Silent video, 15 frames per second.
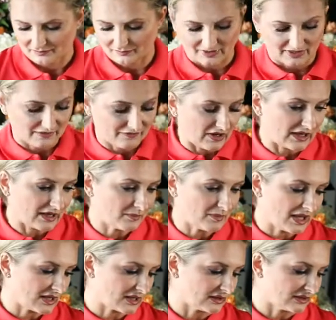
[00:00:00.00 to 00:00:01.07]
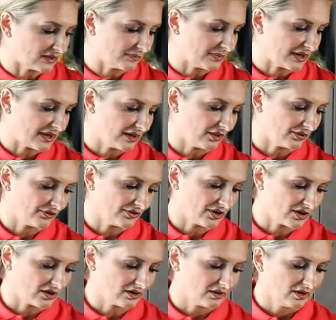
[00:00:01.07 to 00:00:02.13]
But if I can make it a little bit
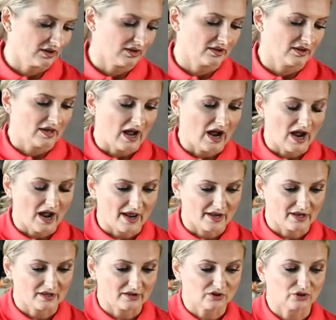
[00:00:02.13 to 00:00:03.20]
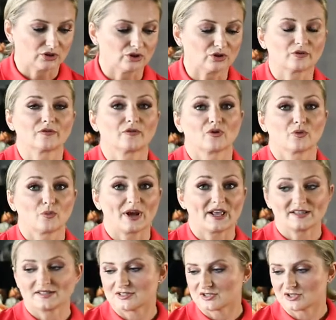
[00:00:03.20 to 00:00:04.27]
healthier, I look for
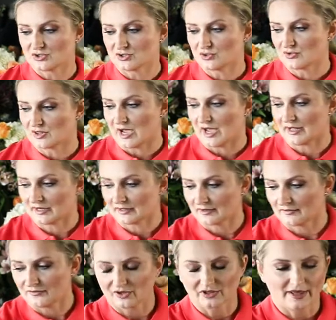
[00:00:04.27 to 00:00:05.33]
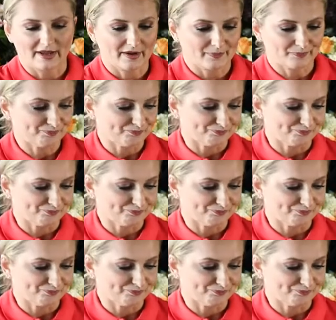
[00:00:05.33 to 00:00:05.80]
ways to do that. And I feel like